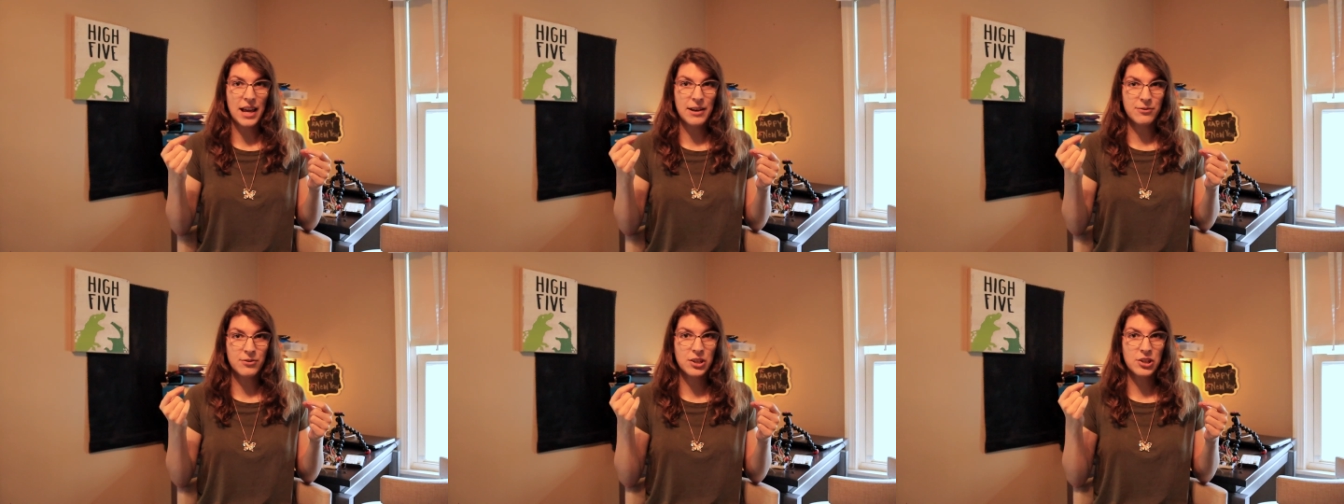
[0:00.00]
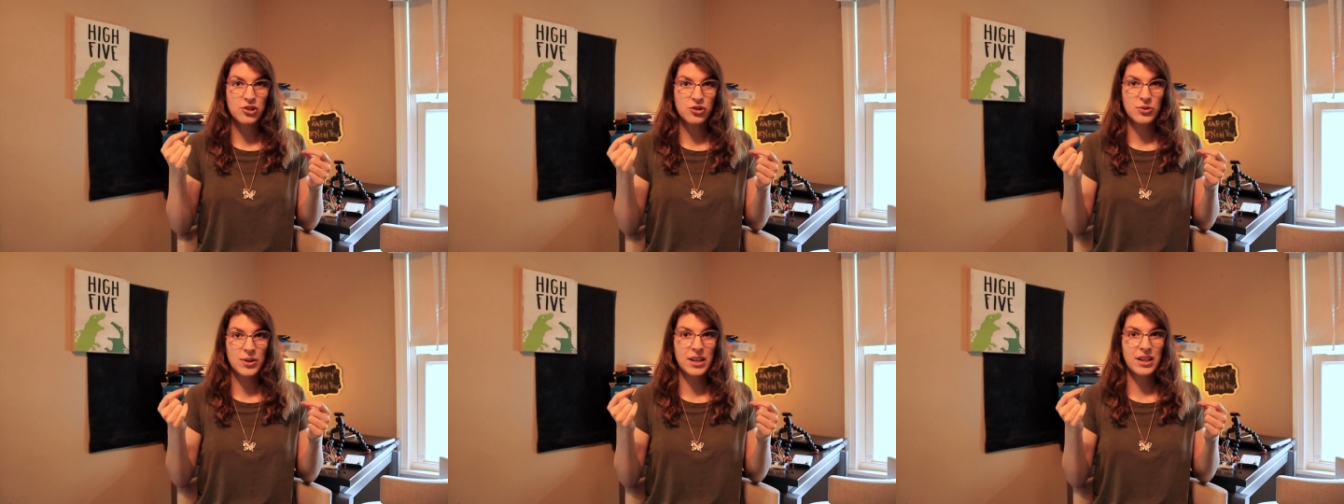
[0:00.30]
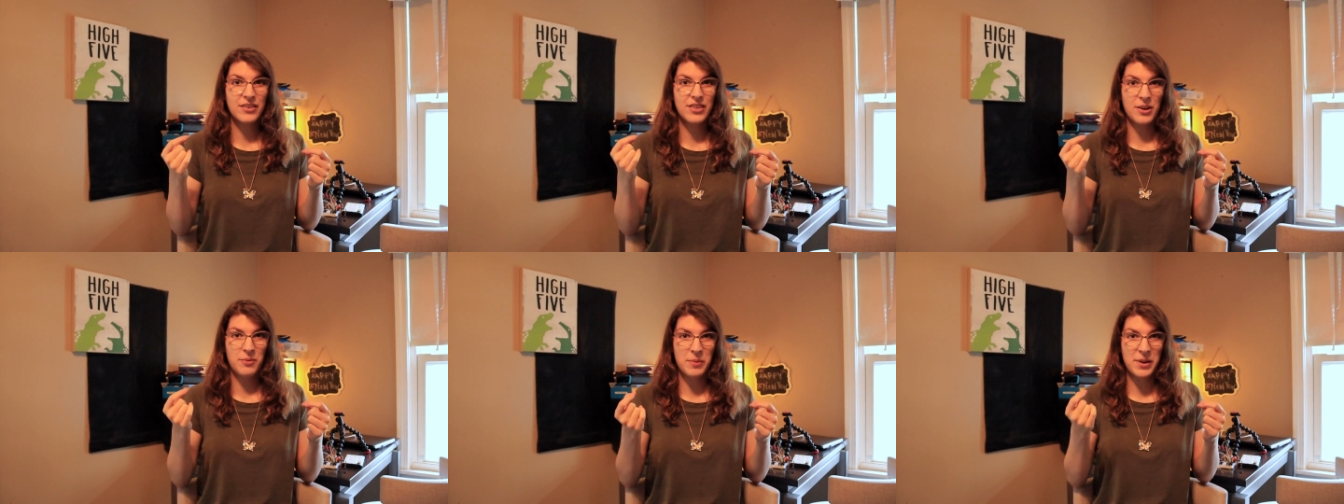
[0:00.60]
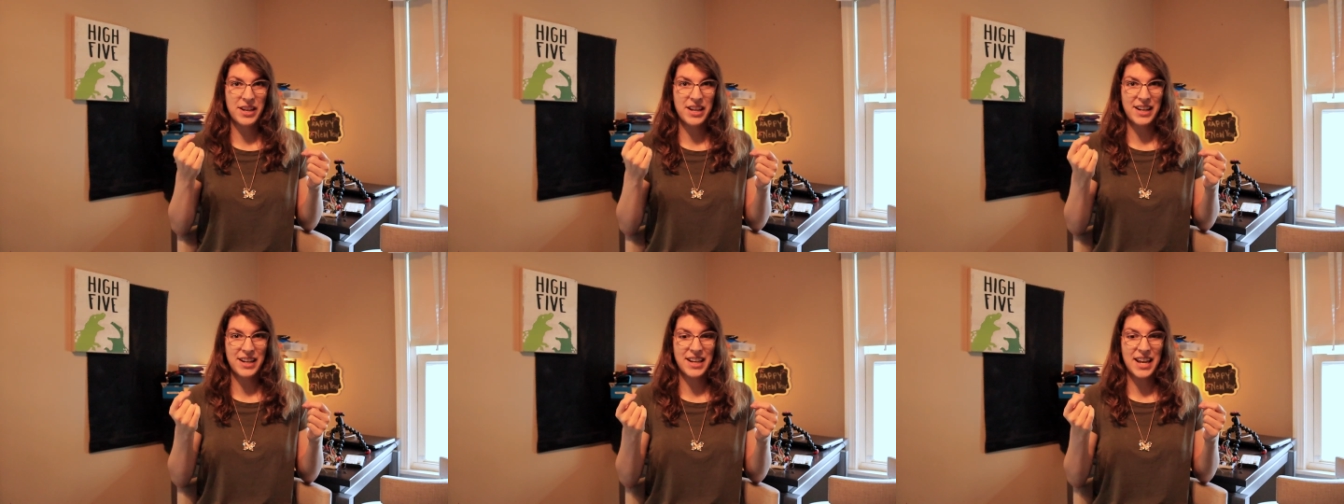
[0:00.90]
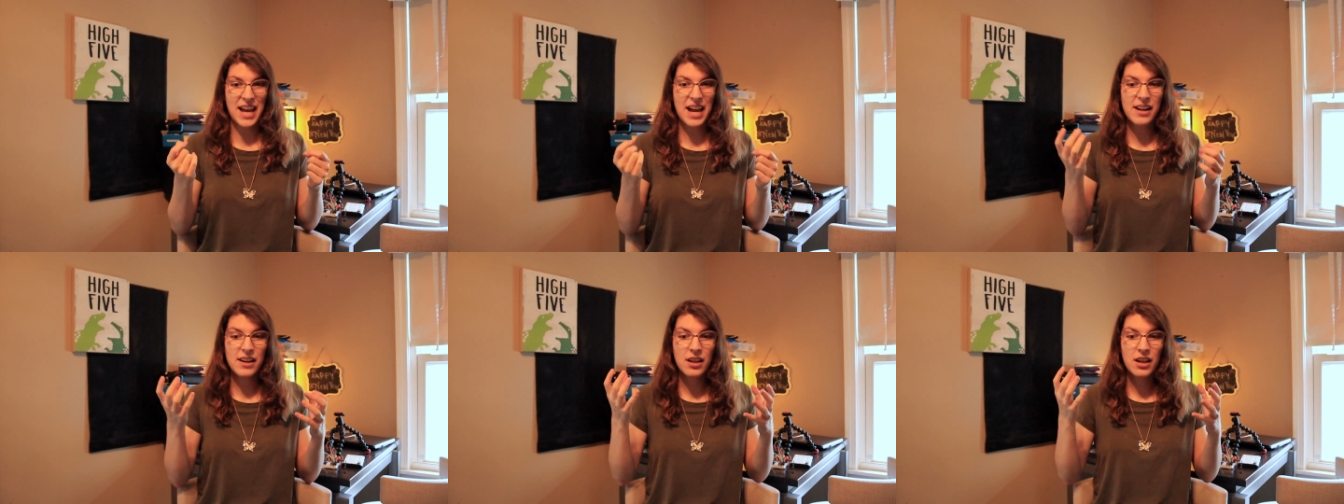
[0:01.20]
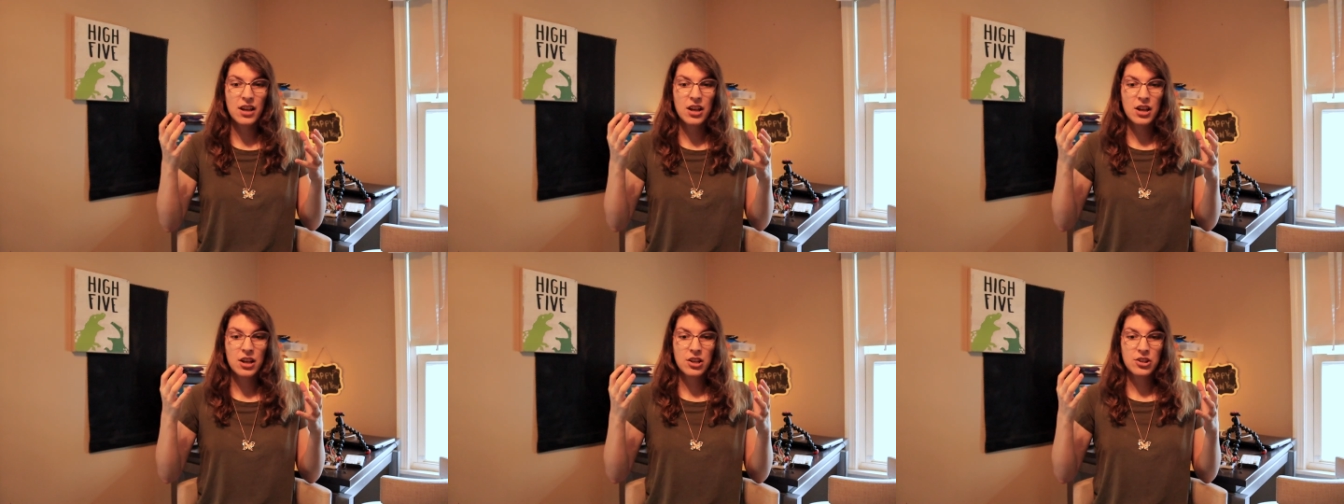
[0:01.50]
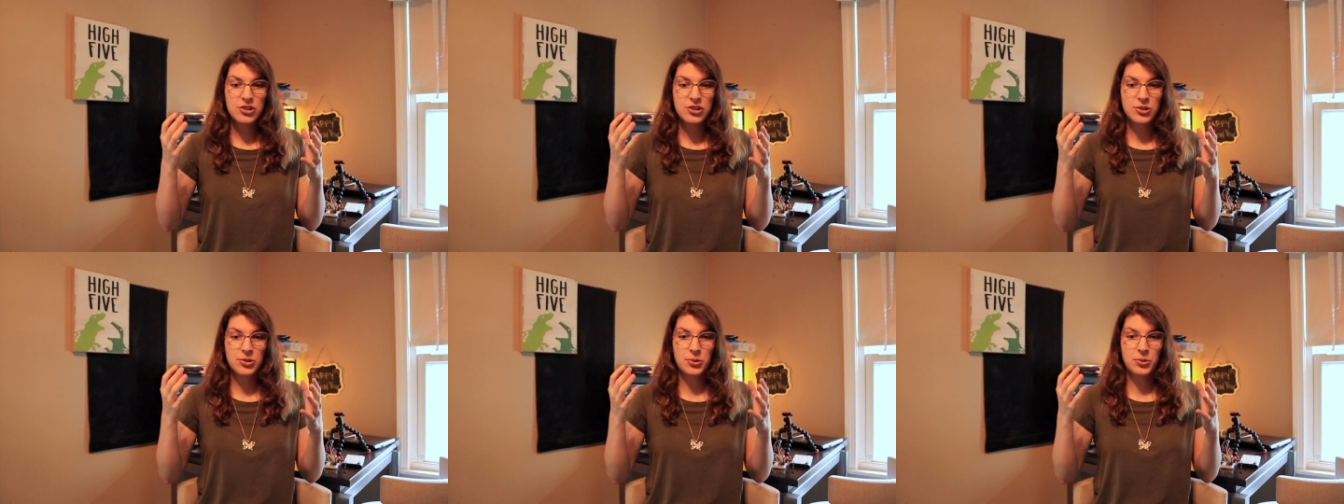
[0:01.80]
every trick that we can get
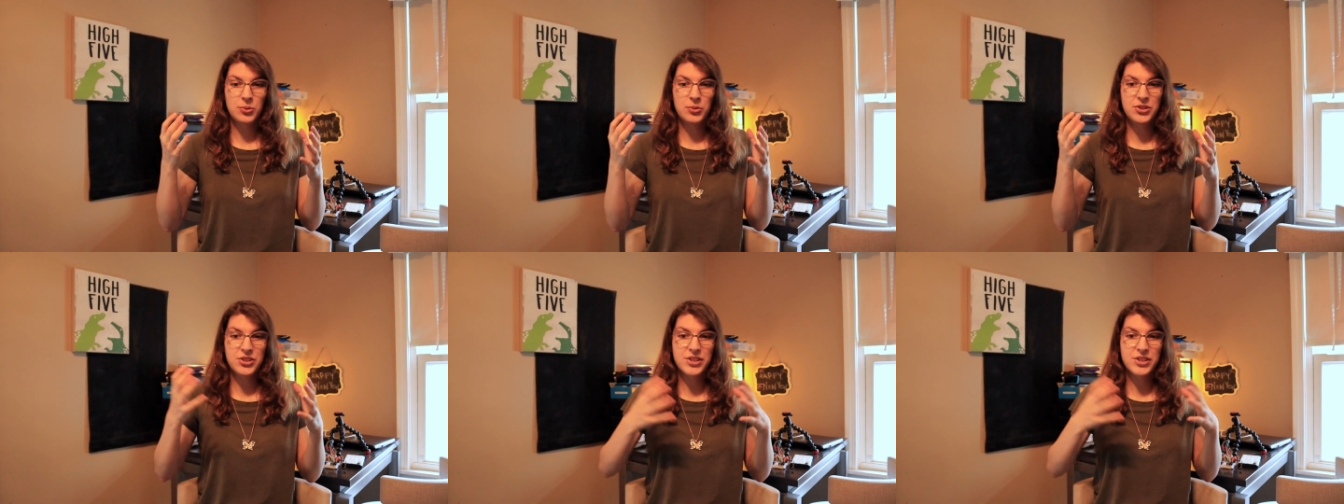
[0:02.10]
to